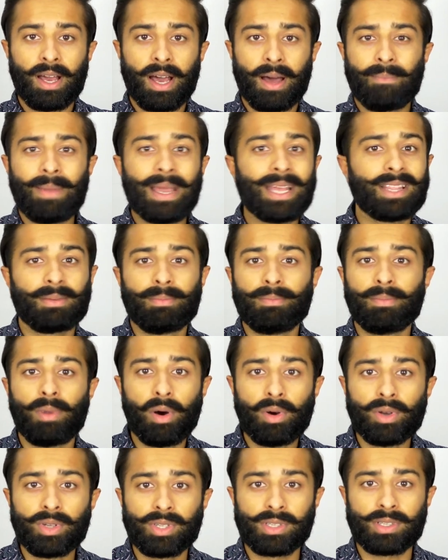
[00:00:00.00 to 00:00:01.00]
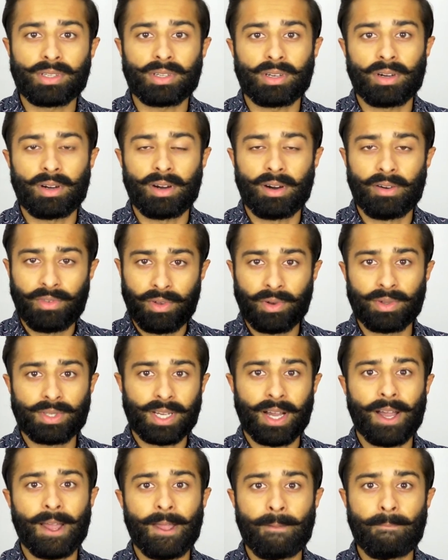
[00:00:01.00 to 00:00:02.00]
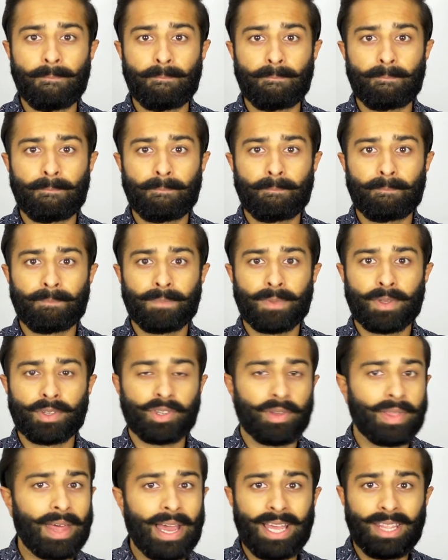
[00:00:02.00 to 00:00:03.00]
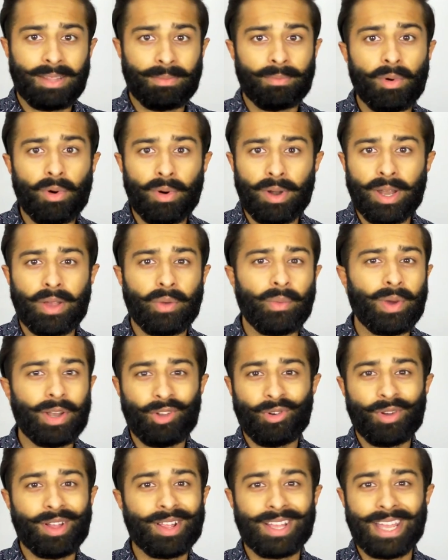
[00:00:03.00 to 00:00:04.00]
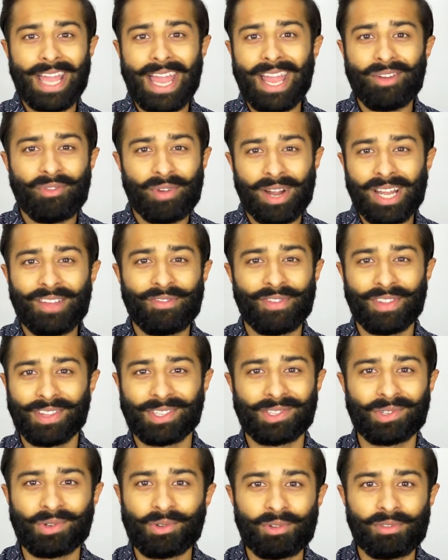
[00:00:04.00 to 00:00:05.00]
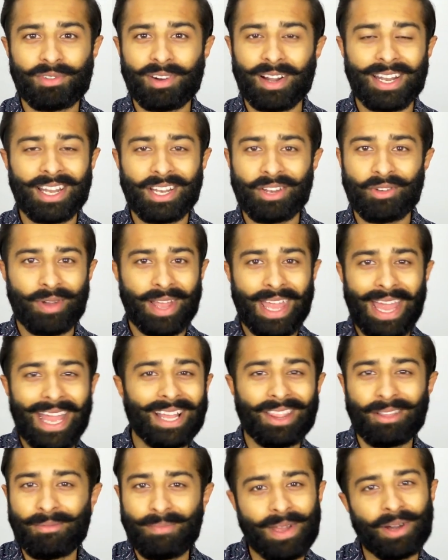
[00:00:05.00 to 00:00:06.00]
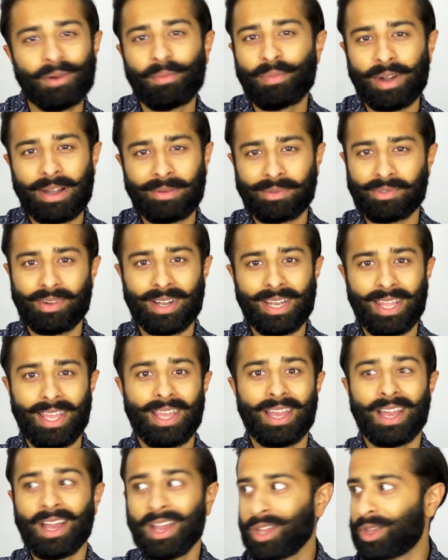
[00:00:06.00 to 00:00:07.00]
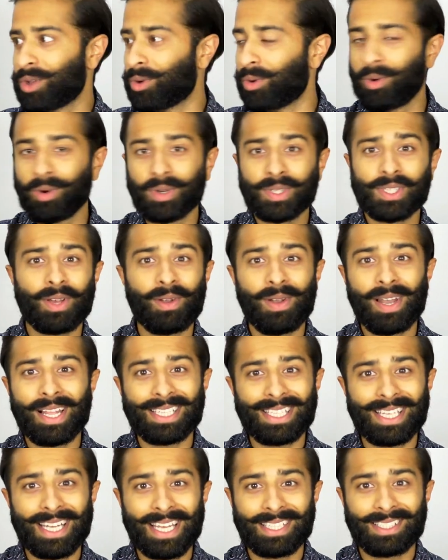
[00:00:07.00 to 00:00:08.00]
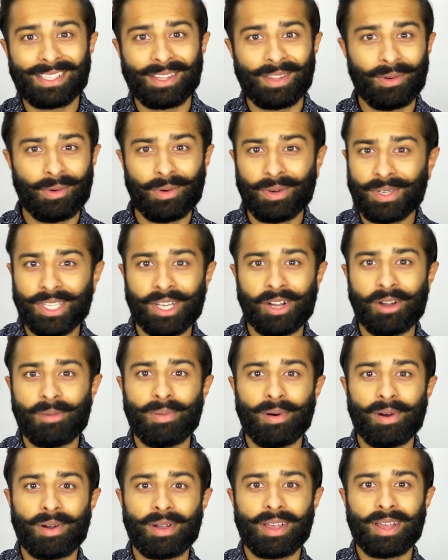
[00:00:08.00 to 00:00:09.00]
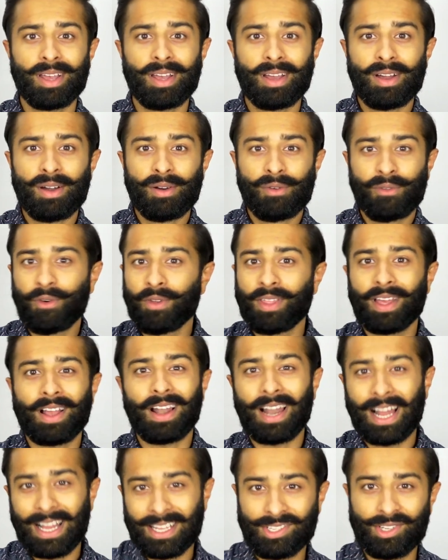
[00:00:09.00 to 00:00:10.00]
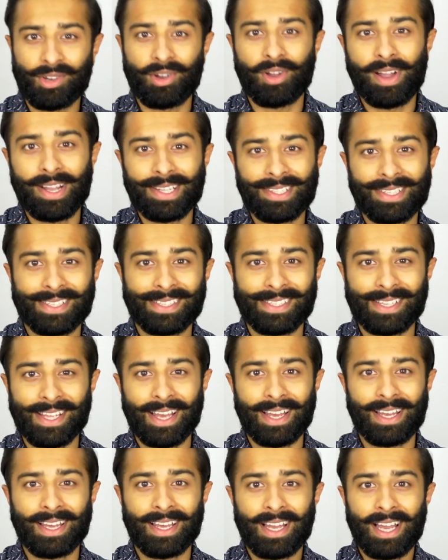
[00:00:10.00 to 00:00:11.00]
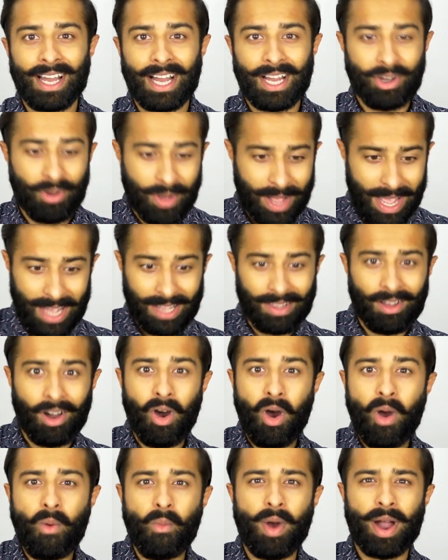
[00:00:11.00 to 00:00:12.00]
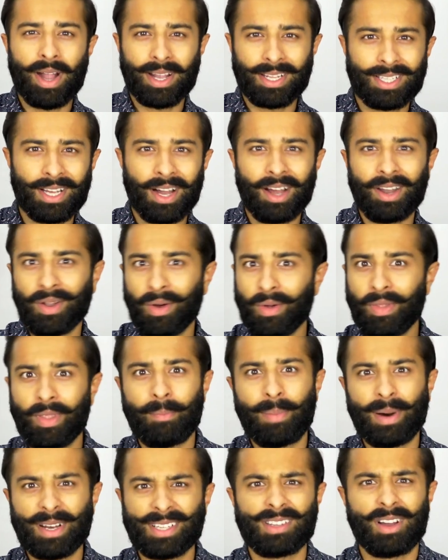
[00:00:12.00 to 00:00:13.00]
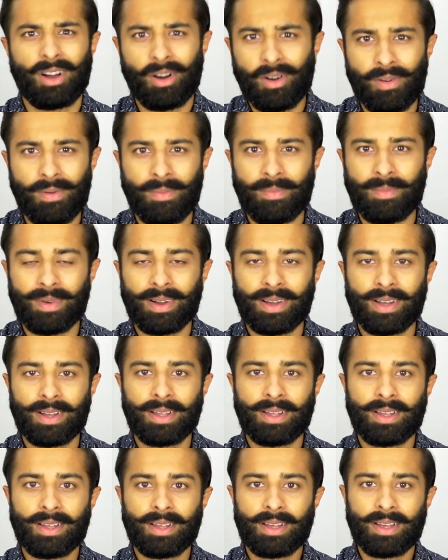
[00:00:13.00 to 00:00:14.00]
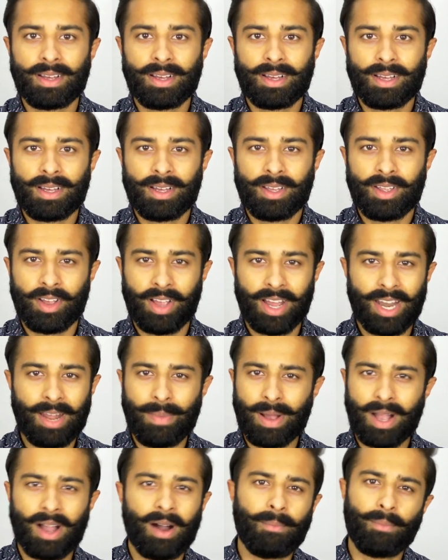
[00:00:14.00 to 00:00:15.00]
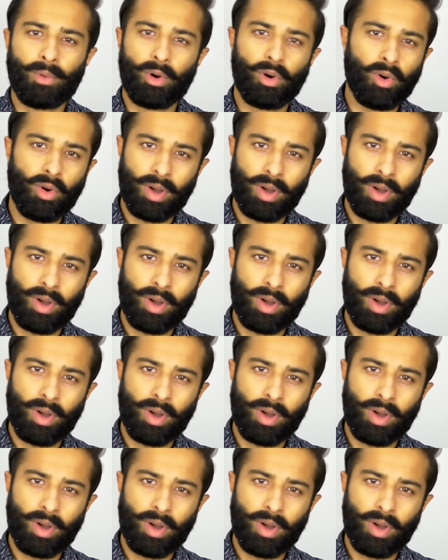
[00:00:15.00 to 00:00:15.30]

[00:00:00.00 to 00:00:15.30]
and make the most of your time. So that in the morning, when you're getting ready for the school run and you're getting the meal preps ready, you're also listening to the audiobook for the class you're going to sit, and you're getting the homework done on the bus home. You're going to become more